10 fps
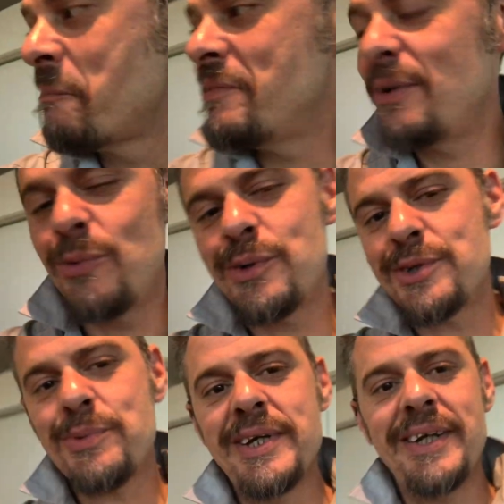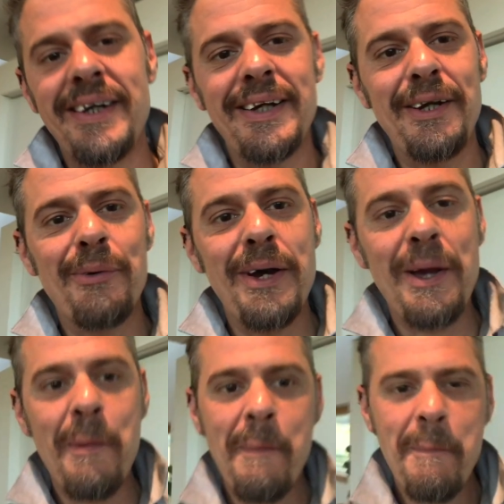We were just reheating it anyway.
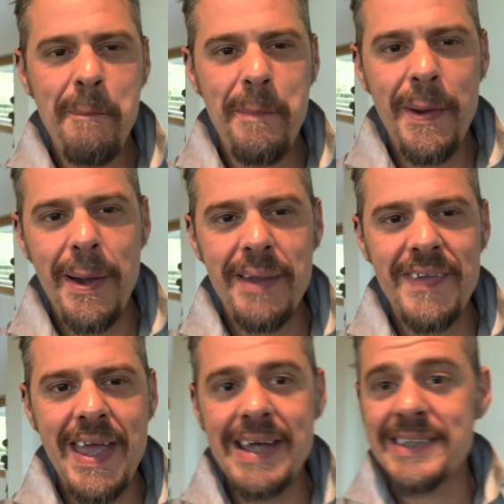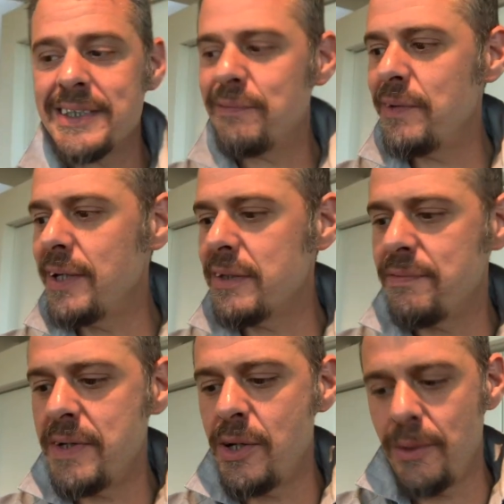But thanks, and if you like this
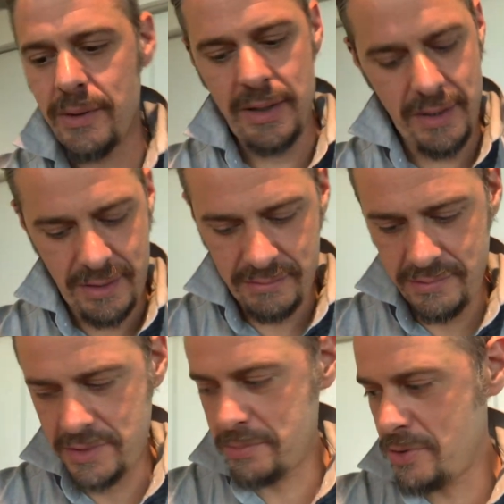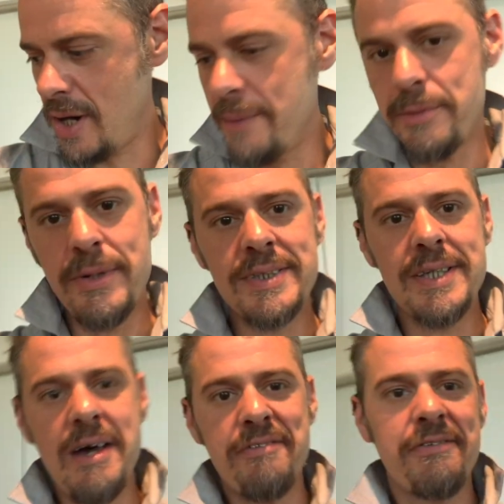video, subscribe to my
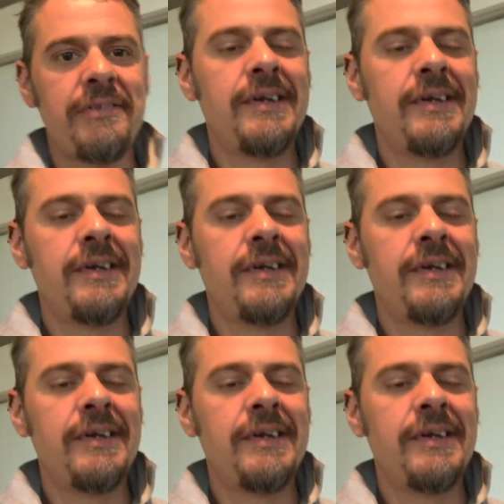stuff.